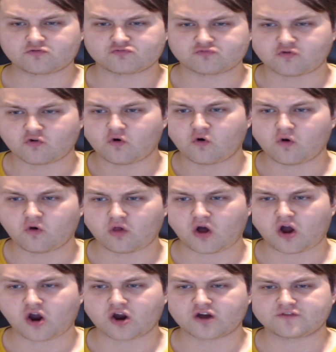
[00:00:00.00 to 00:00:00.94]

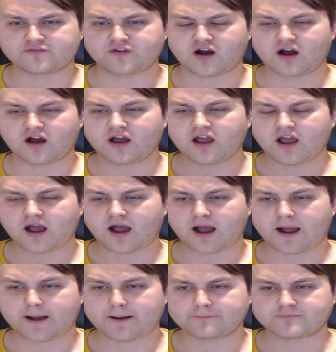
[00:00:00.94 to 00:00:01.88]
rule over
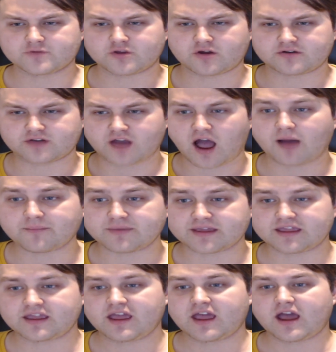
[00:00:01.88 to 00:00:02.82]

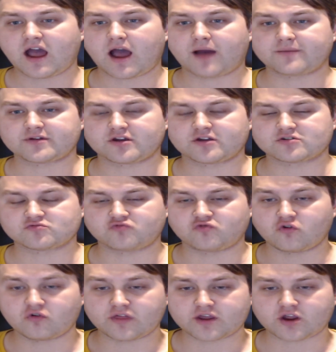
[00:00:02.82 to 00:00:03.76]
Nami,
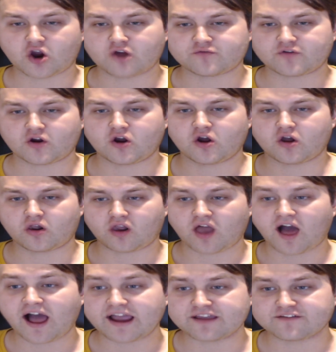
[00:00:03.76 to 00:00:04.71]
ruling over her
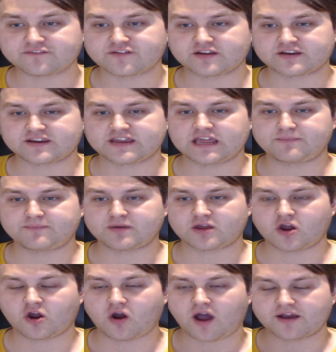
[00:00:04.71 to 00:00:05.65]
life and
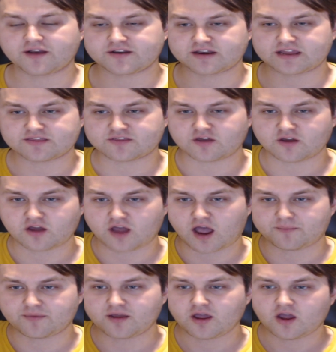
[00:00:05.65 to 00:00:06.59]
keeping her underneath
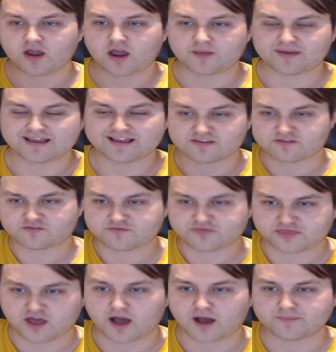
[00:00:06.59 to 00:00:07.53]
her, his
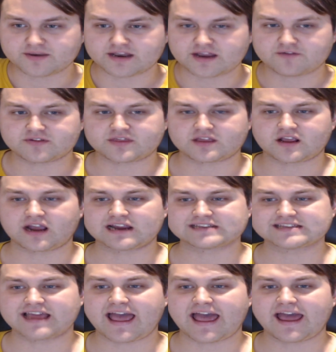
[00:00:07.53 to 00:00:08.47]
thumb and everything
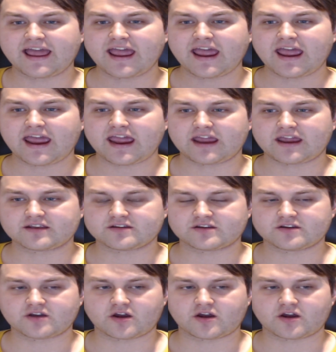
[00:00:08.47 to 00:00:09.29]
like that, and